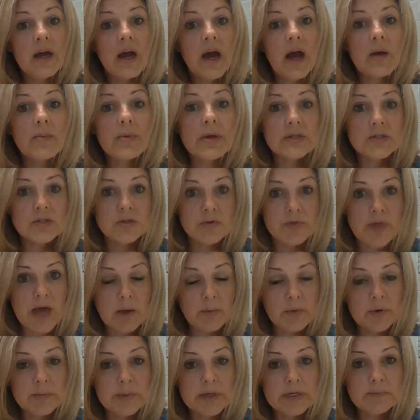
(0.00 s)
And so that
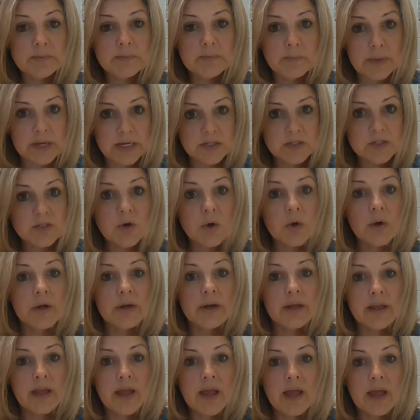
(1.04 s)
will be based on,
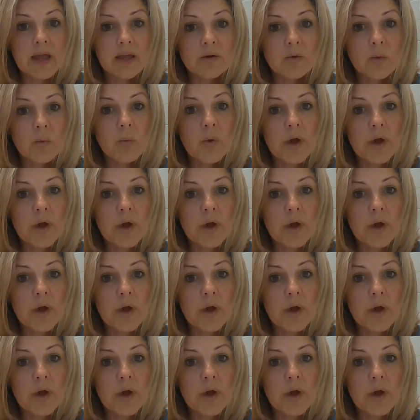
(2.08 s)
again,